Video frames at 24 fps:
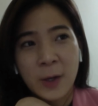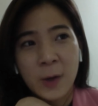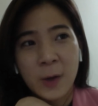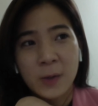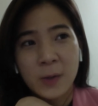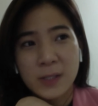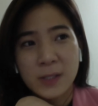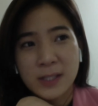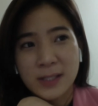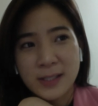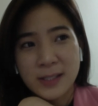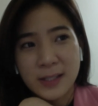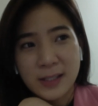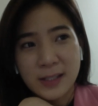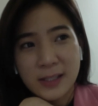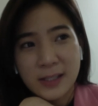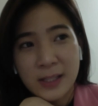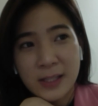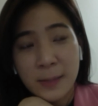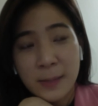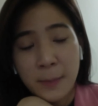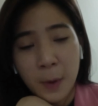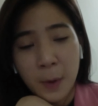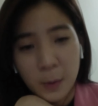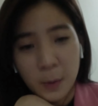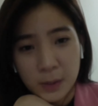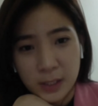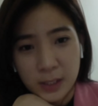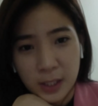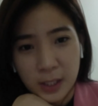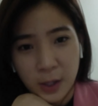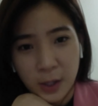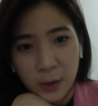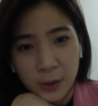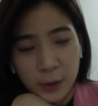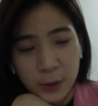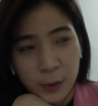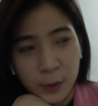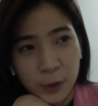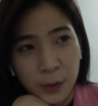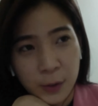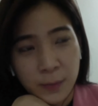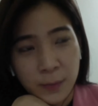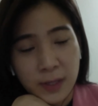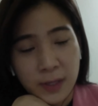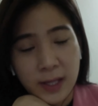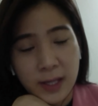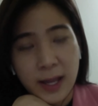consistency posting on
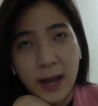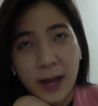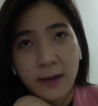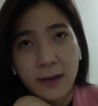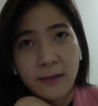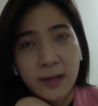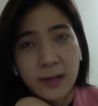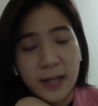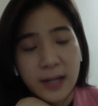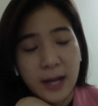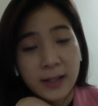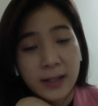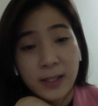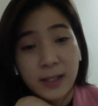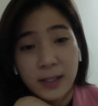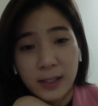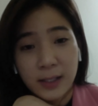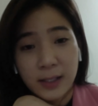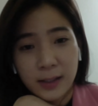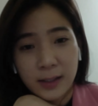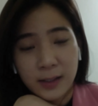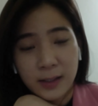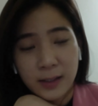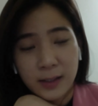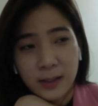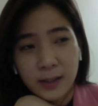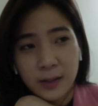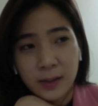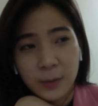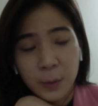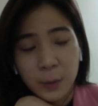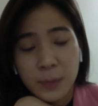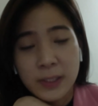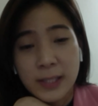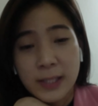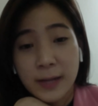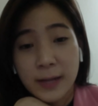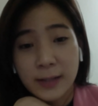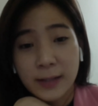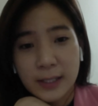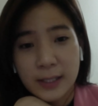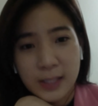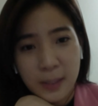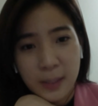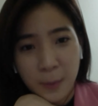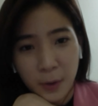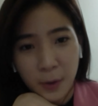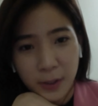social media regarding RubyCell
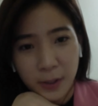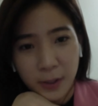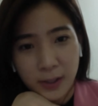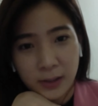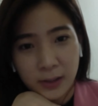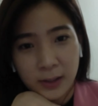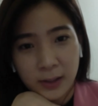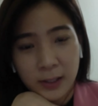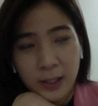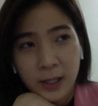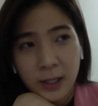testimonial.